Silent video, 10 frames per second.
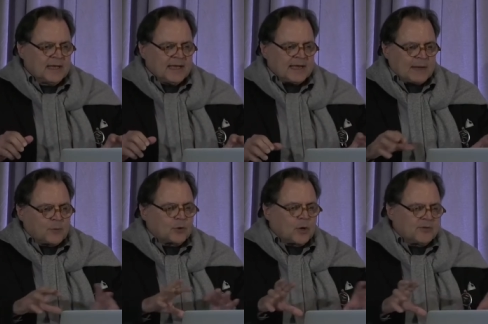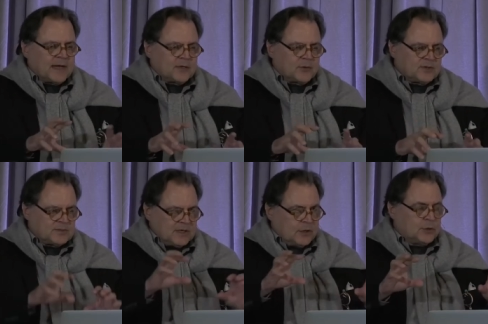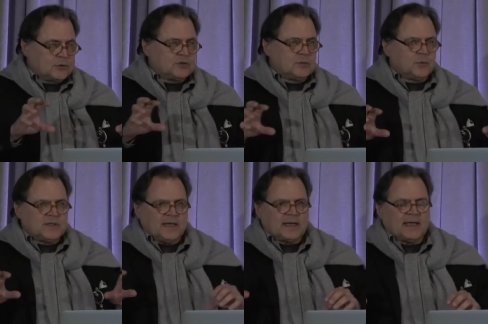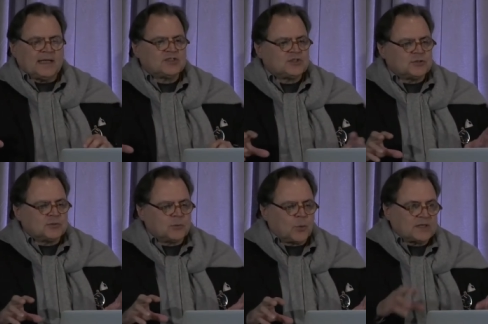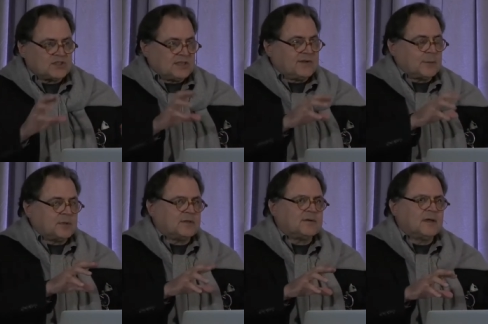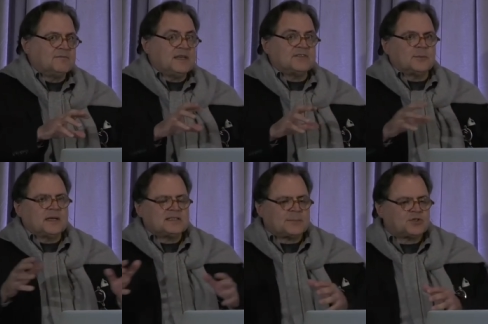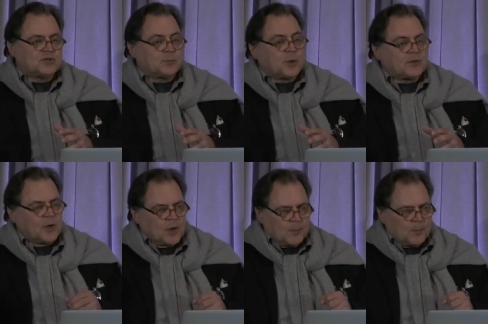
and I wrote all the algorithms in code with the NIH to watch the development of the fetus from conception to birth.